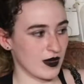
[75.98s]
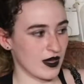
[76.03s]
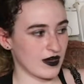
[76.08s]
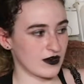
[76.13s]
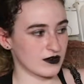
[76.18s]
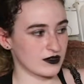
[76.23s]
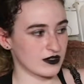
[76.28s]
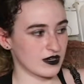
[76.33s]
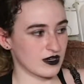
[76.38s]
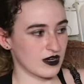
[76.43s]

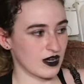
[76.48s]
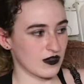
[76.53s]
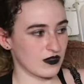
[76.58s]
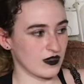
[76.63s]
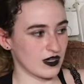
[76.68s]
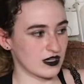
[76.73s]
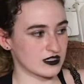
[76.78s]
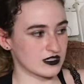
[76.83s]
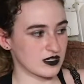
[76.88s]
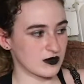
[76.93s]
out, I
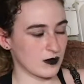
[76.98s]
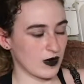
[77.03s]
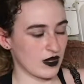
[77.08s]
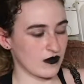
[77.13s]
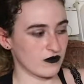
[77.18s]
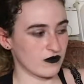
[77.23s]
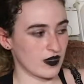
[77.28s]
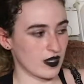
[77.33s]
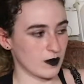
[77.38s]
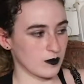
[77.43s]
think, to my
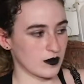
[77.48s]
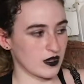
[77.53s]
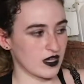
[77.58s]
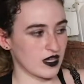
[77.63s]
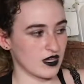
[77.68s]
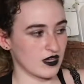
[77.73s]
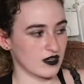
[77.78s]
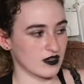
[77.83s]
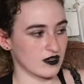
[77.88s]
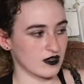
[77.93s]

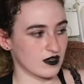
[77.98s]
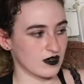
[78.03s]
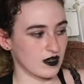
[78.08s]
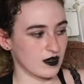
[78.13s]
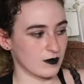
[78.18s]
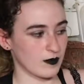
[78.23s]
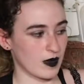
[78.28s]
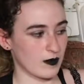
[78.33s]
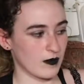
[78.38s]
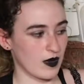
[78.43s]
family,
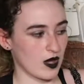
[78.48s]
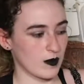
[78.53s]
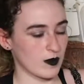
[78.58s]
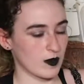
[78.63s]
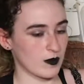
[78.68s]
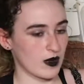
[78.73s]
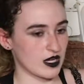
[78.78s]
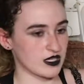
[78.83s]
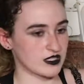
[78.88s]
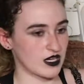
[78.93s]
my mom
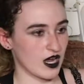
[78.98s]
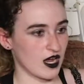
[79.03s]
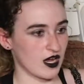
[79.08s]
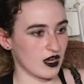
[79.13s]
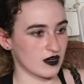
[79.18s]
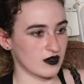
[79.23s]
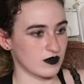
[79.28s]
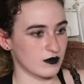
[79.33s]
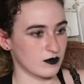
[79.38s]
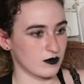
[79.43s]
and my
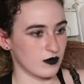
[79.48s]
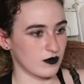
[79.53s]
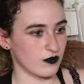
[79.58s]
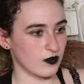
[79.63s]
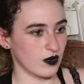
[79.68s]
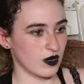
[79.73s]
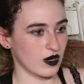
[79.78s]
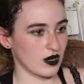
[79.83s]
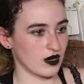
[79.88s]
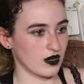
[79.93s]
dad,
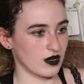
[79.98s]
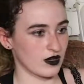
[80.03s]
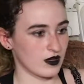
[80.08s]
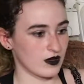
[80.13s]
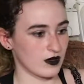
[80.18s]
before